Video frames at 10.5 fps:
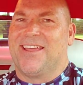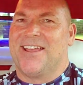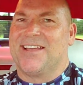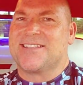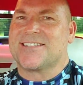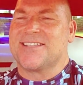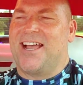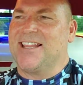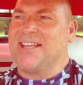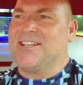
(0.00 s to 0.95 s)
It's
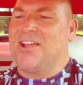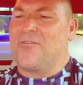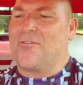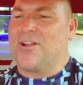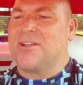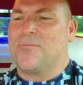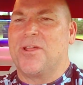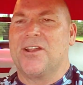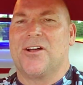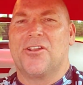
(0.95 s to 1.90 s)
slightly different
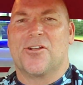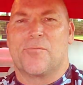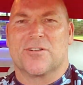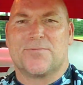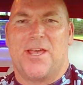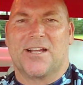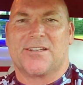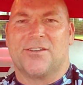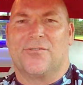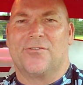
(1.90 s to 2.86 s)
depending on your
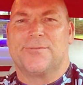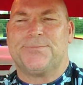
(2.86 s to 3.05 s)
perspective.